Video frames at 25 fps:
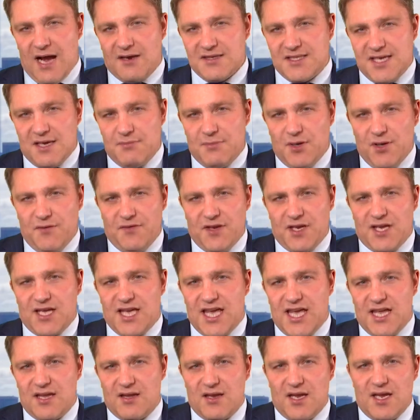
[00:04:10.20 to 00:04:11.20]
is that moving
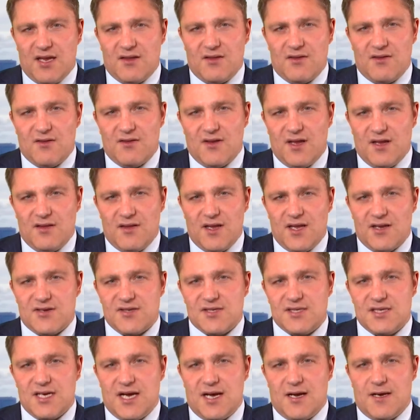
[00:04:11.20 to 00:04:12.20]
in in in
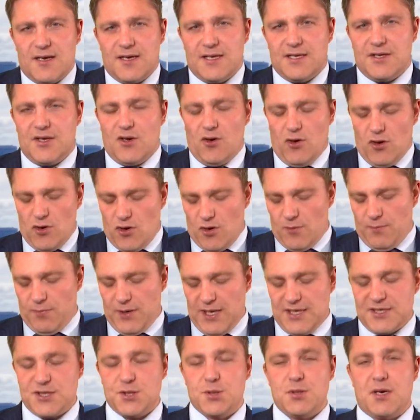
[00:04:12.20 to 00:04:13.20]
this uh, in the oil
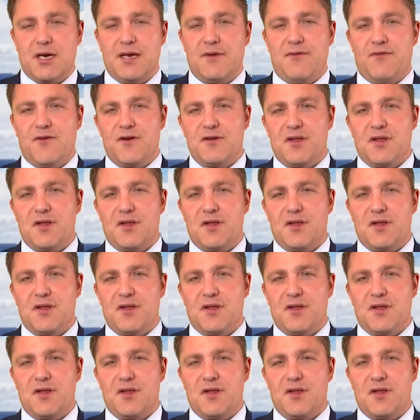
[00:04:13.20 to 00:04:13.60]
complex traded through